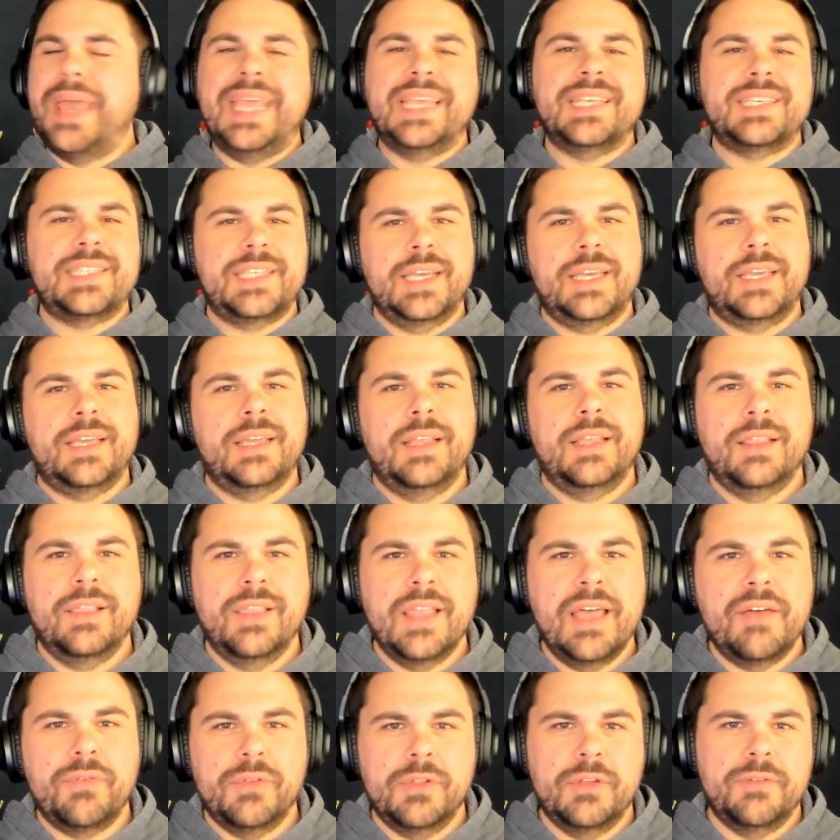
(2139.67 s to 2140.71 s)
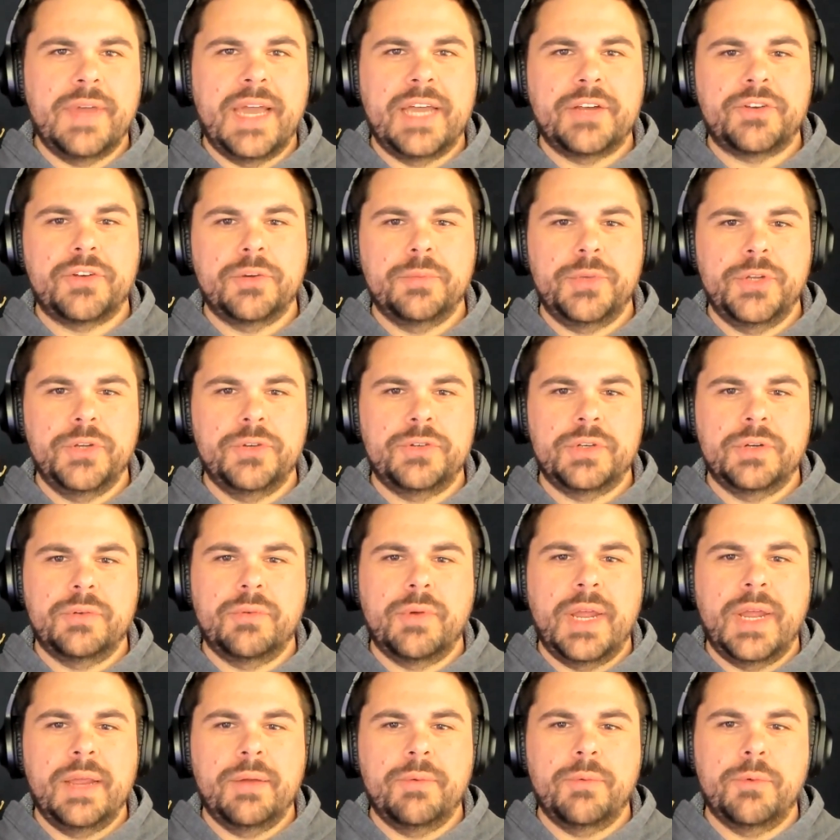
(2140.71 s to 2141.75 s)
basic level of attribution,
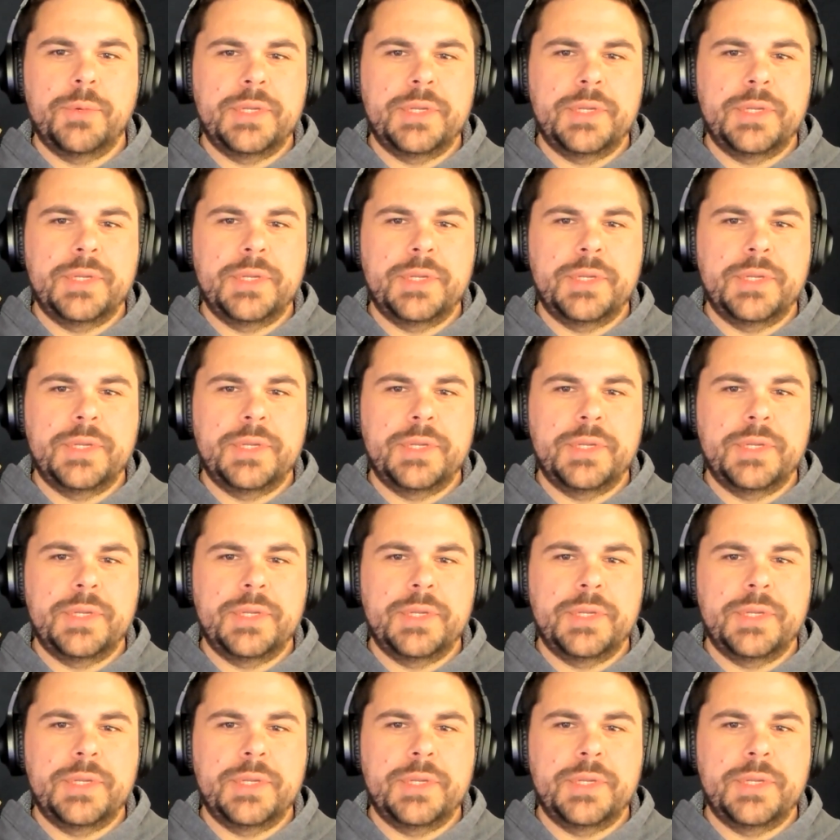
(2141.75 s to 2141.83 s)
right?